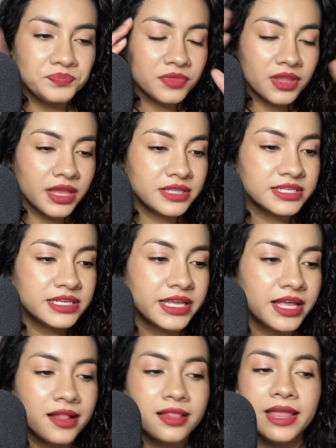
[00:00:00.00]
It didn't
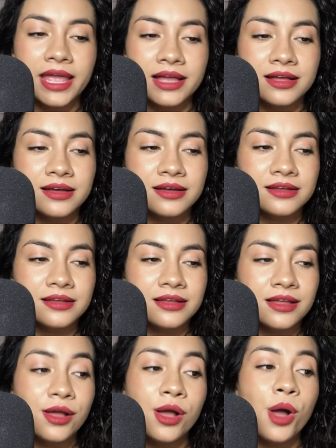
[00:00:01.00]
click.
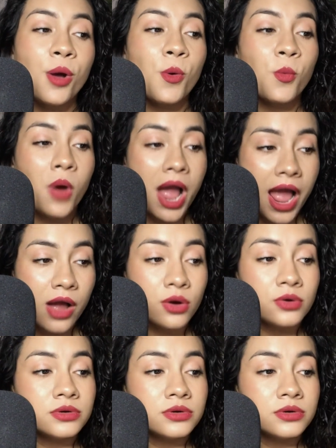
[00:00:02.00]
Wow.